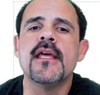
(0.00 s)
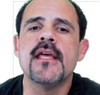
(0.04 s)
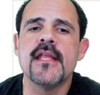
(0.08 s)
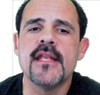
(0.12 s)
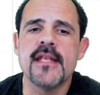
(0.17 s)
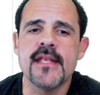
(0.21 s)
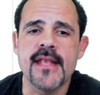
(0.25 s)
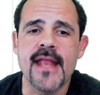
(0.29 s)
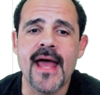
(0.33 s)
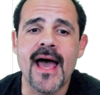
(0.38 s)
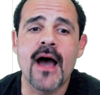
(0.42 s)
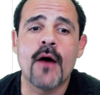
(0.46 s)

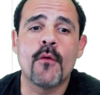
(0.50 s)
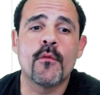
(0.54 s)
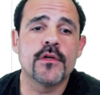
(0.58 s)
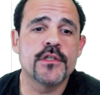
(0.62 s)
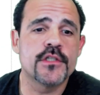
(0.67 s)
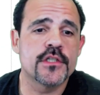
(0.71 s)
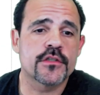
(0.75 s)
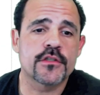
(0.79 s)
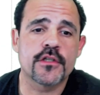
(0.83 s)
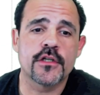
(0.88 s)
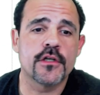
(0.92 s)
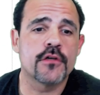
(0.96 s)
Now we're
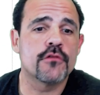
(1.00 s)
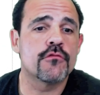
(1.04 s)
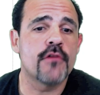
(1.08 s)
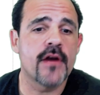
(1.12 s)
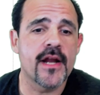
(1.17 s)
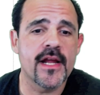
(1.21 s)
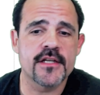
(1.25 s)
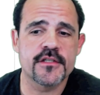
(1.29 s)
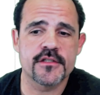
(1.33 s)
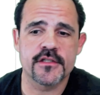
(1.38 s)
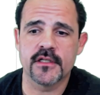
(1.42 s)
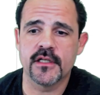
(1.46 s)
just going to
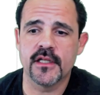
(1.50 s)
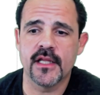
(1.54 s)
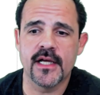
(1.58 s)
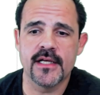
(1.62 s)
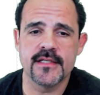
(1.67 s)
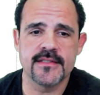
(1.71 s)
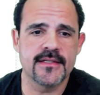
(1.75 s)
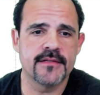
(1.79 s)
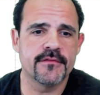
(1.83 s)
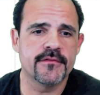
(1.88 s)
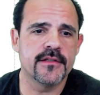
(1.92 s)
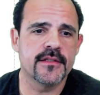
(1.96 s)

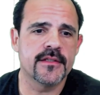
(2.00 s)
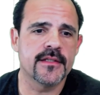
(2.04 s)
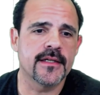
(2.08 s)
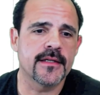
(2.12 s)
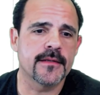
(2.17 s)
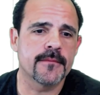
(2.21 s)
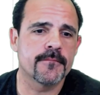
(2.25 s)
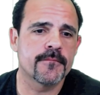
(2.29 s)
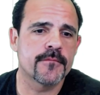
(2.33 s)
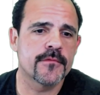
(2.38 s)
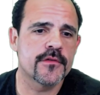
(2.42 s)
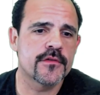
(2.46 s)
rationalize
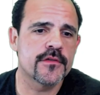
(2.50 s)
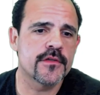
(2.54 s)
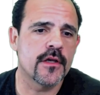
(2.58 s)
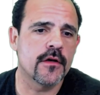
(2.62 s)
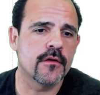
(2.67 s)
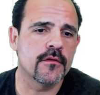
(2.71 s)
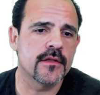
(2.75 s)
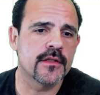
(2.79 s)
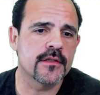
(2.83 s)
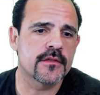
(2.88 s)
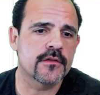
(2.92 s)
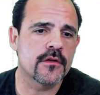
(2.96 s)
everything. So
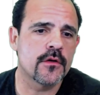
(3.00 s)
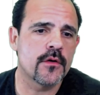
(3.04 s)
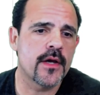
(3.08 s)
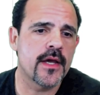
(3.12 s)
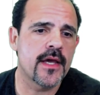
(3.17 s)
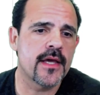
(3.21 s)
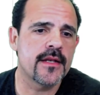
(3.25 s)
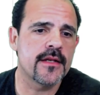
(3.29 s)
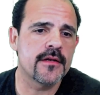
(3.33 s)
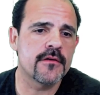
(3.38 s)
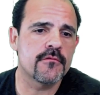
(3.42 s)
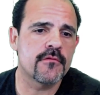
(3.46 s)
let's go
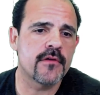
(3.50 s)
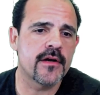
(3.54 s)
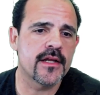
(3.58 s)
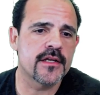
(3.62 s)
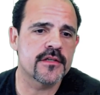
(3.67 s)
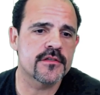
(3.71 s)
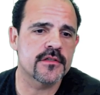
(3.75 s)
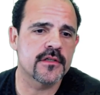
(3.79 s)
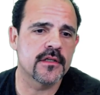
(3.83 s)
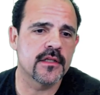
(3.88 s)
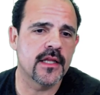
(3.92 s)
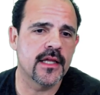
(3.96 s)
ahead and
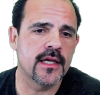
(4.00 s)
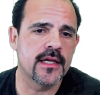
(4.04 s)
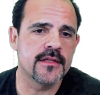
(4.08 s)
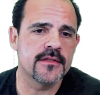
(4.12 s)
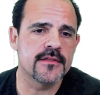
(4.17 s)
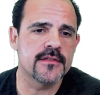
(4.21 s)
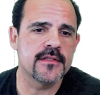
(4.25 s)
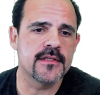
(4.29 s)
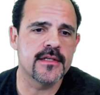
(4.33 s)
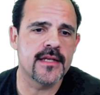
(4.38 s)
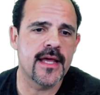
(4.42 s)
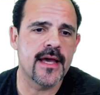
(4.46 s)
rationalize
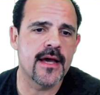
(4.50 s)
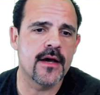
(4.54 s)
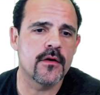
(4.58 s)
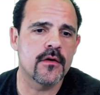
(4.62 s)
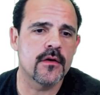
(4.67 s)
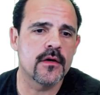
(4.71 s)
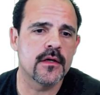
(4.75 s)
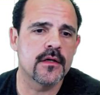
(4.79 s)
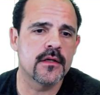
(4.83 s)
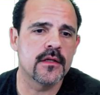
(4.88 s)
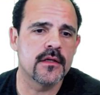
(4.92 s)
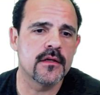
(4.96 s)
it. Now,
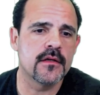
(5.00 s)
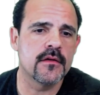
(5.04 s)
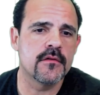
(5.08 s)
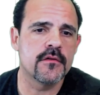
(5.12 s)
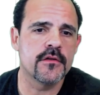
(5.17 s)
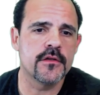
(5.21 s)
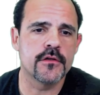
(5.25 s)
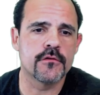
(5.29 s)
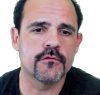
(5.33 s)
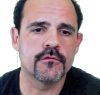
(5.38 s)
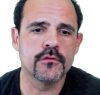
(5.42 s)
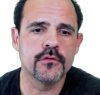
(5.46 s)

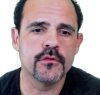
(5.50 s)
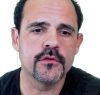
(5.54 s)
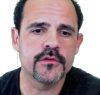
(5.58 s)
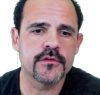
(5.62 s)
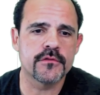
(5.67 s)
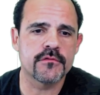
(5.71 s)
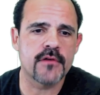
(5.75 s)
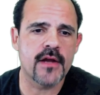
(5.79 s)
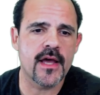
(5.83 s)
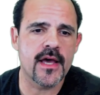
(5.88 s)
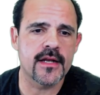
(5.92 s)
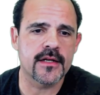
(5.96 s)
your rules
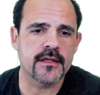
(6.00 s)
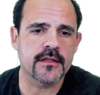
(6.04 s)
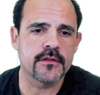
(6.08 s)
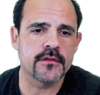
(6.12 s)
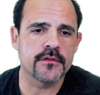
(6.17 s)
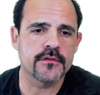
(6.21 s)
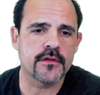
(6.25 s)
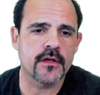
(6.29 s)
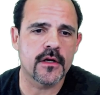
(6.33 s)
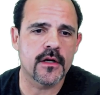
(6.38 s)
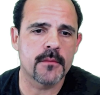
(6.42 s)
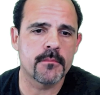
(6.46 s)
of
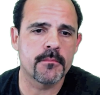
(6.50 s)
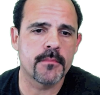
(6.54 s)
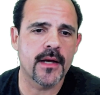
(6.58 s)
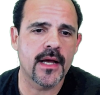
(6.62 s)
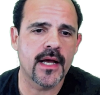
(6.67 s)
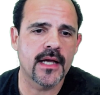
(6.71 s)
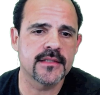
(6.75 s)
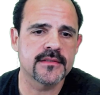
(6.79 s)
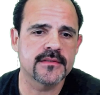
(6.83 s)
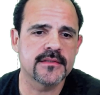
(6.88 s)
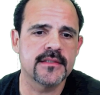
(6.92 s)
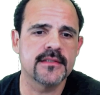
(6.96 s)
radicals are
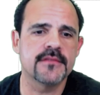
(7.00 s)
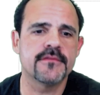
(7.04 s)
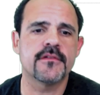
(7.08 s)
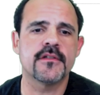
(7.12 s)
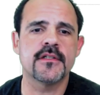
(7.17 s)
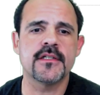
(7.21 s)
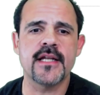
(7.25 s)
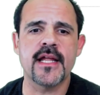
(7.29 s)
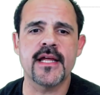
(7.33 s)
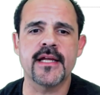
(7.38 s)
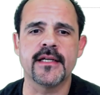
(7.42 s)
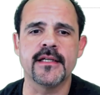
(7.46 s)
positive or
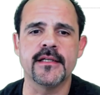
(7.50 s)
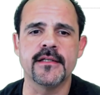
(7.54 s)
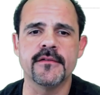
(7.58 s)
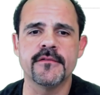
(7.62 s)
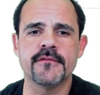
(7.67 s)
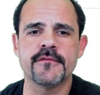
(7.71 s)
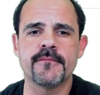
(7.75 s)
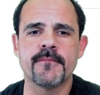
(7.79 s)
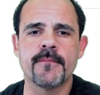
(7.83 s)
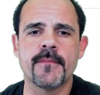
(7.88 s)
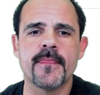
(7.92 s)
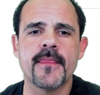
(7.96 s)

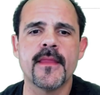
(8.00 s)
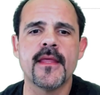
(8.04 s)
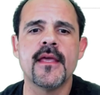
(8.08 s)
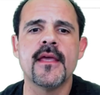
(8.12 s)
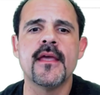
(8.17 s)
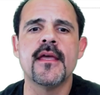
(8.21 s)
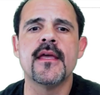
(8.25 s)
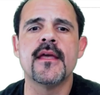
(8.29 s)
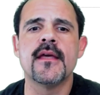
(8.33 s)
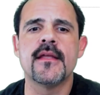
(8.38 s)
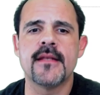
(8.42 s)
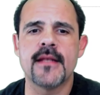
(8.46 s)
negative.
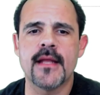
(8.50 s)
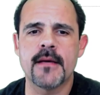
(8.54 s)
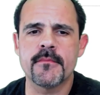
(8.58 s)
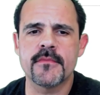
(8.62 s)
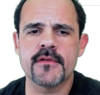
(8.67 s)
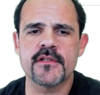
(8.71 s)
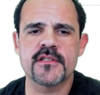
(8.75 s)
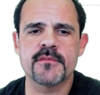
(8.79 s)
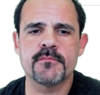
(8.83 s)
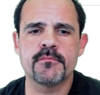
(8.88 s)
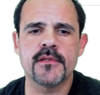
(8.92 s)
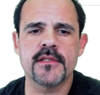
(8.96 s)
Now I'm
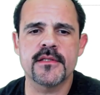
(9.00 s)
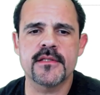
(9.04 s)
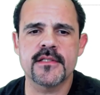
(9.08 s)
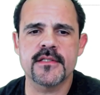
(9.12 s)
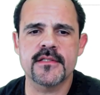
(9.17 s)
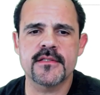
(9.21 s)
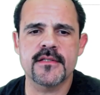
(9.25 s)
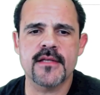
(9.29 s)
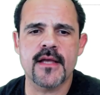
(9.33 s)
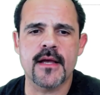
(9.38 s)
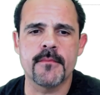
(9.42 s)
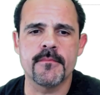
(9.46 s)
going to split
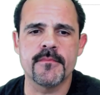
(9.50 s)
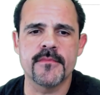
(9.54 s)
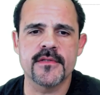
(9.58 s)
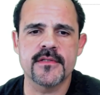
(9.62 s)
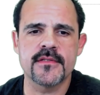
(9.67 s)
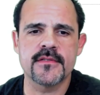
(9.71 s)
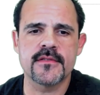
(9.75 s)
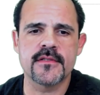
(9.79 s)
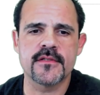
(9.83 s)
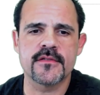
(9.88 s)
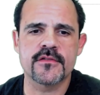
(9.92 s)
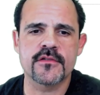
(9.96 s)
this up. This
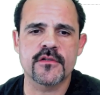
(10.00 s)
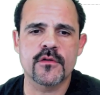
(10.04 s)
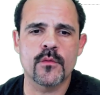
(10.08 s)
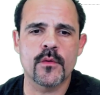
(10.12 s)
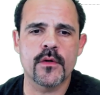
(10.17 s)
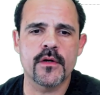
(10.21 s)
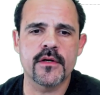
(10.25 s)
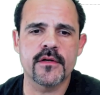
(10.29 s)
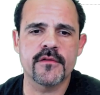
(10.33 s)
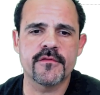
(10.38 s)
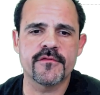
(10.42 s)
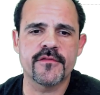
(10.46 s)
is the
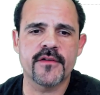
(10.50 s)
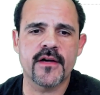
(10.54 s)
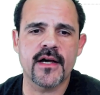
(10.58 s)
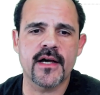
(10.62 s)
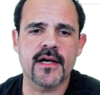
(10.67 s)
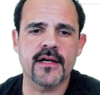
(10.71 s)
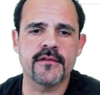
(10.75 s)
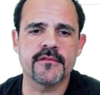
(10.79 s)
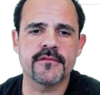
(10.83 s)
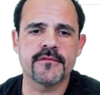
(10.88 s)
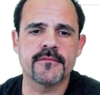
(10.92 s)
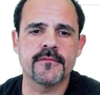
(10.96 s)
square root of
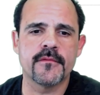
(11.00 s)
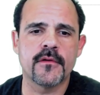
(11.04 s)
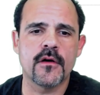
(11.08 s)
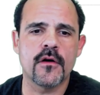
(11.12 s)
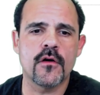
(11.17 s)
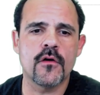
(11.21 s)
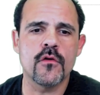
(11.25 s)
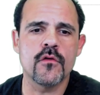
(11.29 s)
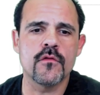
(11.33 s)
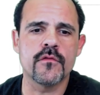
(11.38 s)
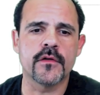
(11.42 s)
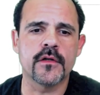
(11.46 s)
5
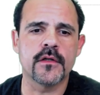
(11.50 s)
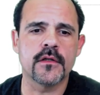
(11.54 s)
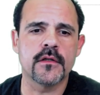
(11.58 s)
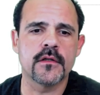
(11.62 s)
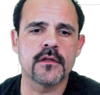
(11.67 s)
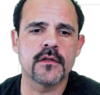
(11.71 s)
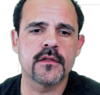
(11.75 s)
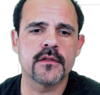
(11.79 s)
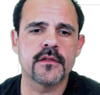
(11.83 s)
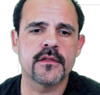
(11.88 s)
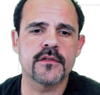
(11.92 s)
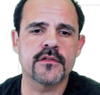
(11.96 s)
over
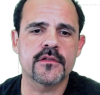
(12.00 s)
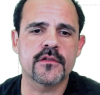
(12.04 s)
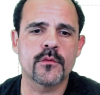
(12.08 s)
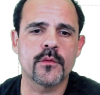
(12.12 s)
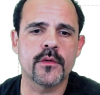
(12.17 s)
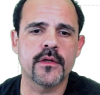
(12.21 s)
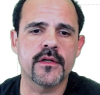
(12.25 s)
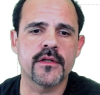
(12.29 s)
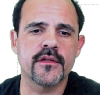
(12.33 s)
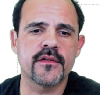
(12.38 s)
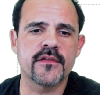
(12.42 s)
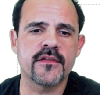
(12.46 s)
the
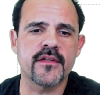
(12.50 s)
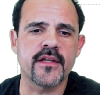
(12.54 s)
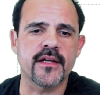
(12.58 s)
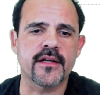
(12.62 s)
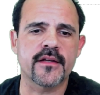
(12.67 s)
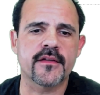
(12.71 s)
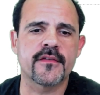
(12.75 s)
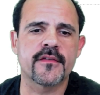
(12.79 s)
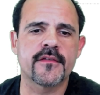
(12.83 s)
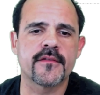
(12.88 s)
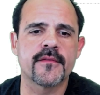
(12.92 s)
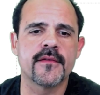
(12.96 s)
square root of
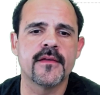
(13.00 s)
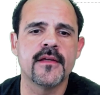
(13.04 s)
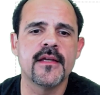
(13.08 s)
6.